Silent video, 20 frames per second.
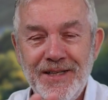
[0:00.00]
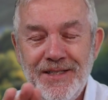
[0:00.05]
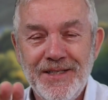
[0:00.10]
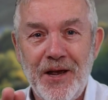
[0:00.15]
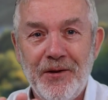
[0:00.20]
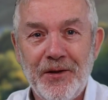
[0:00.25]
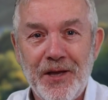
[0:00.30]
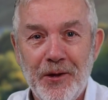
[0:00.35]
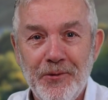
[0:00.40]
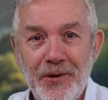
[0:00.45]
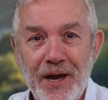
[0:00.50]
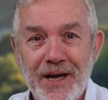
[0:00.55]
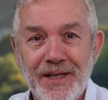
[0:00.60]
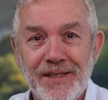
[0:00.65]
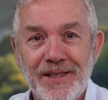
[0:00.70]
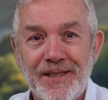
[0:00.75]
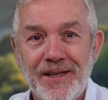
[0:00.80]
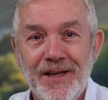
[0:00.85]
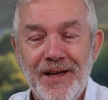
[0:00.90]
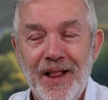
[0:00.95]
don't go
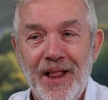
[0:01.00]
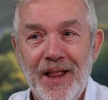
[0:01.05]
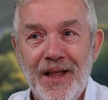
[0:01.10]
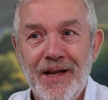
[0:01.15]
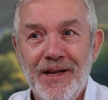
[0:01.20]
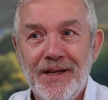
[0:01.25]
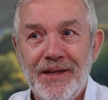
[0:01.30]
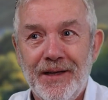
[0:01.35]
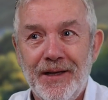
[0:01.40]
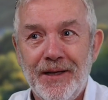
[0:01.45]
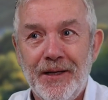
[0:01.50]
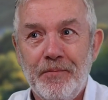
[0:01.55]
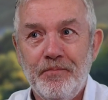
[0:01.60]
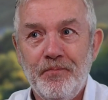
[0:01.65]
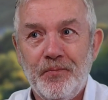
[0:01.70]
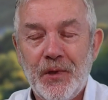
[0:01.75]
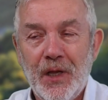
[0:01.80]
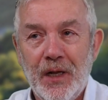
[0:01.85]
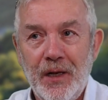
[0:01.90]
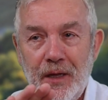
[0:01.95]
nuts.
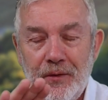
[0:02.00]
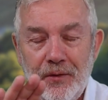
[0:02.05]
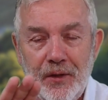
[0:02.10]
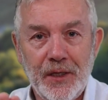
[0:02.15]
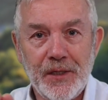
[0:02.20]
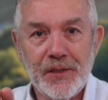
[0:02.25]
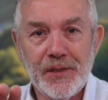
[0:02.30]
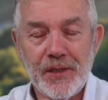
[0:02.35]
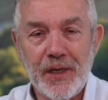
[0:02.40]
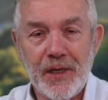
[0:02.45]
Let things